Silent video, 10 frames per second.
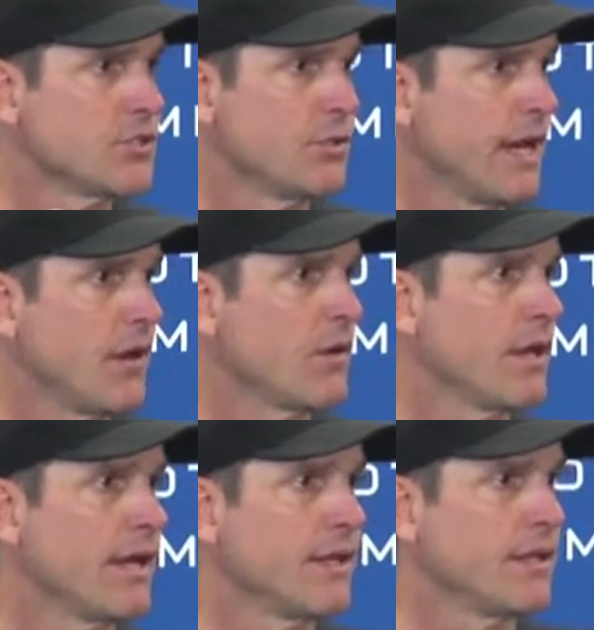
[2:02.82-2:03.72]

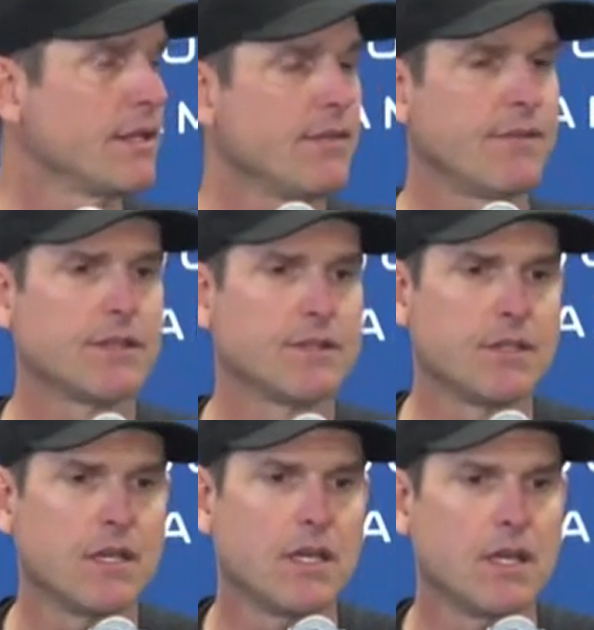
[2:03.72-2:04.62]
shootout, and the
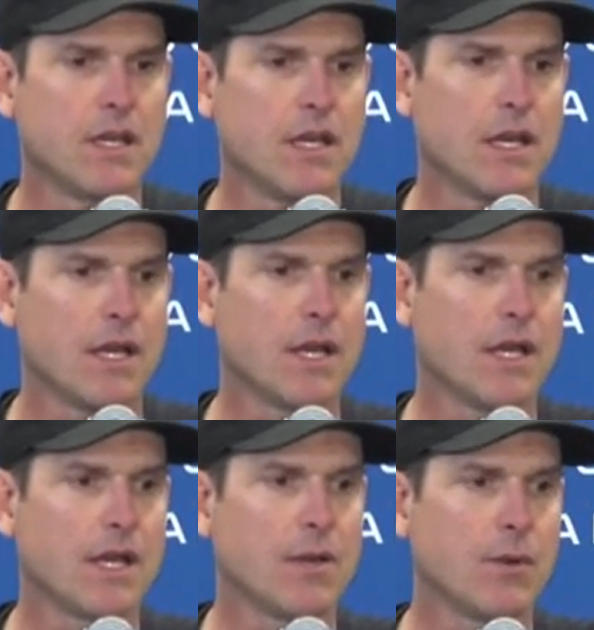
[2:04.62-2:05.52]
defense,
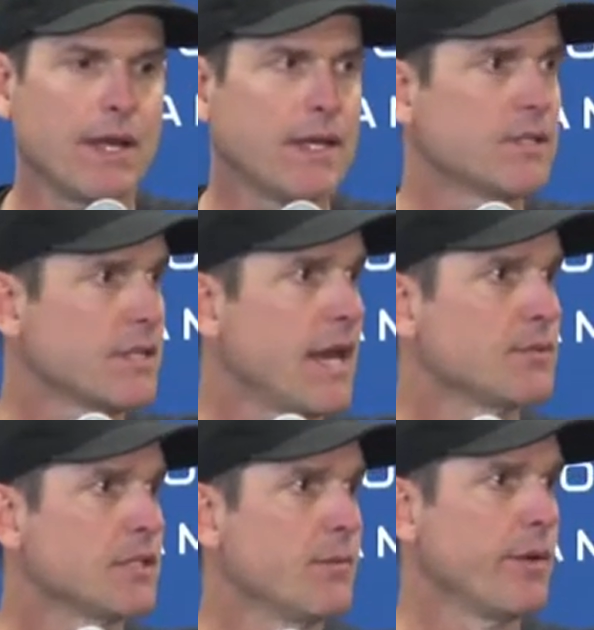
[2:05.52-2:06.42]
uh, we had to get
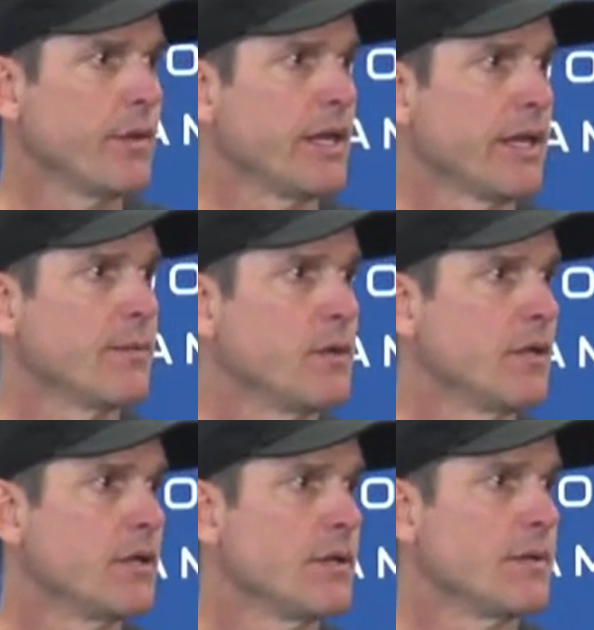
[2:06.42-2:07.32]
stops any way we could get them.
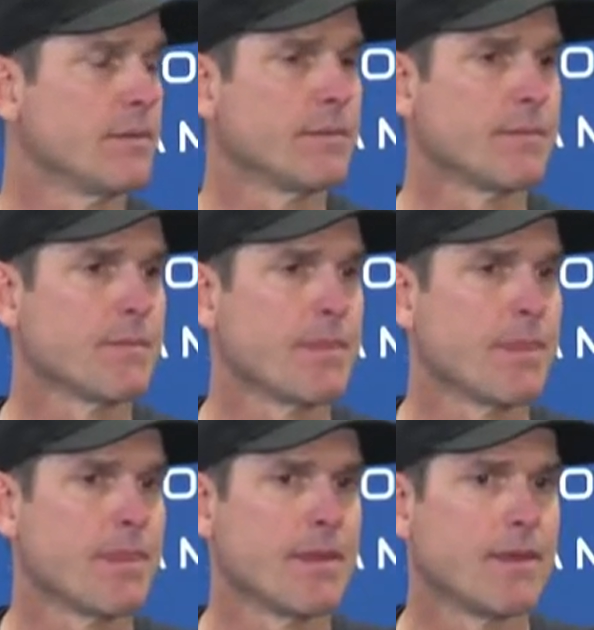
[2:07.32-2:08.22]
Did
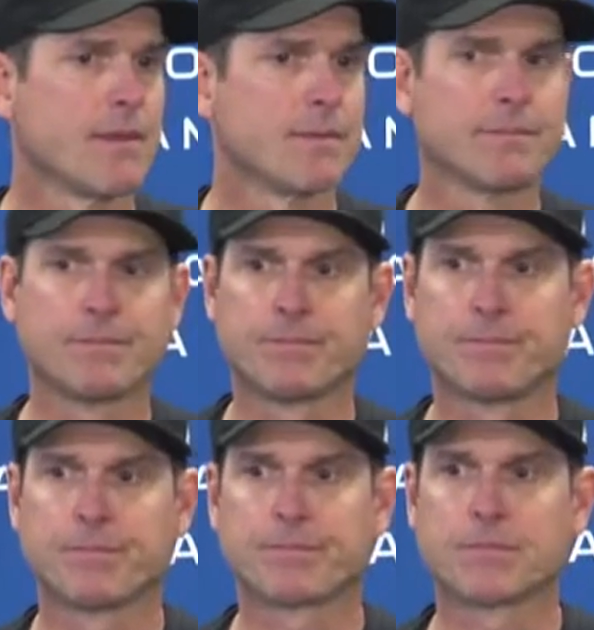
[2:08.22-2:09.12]
coaching in the uh,
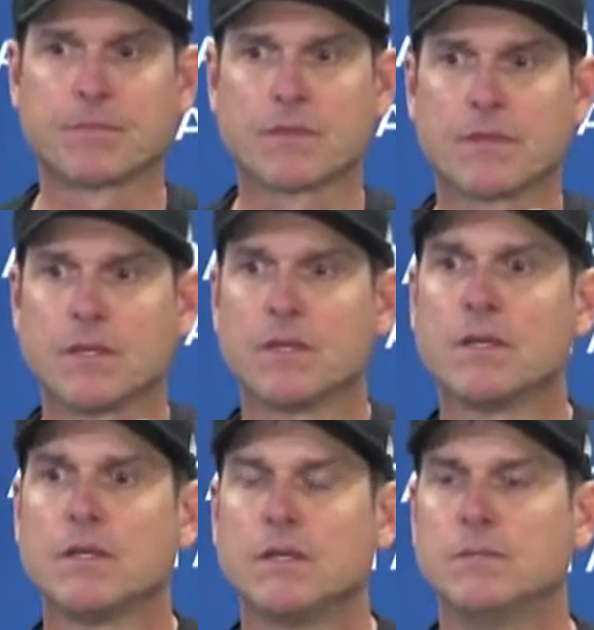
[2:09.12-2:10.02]
uh,
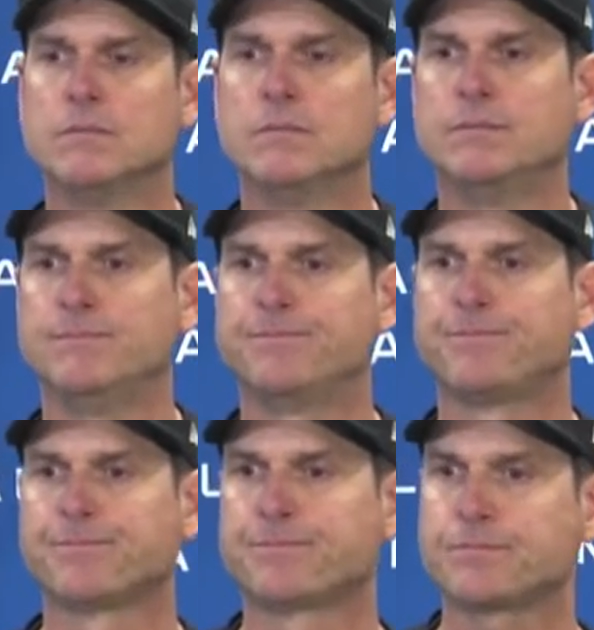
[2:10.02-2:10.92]
NFC Championship game
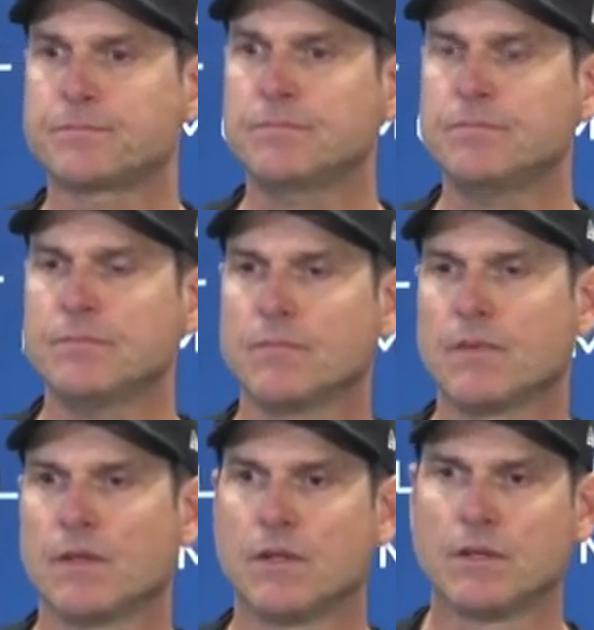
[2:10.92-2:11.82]
last year help you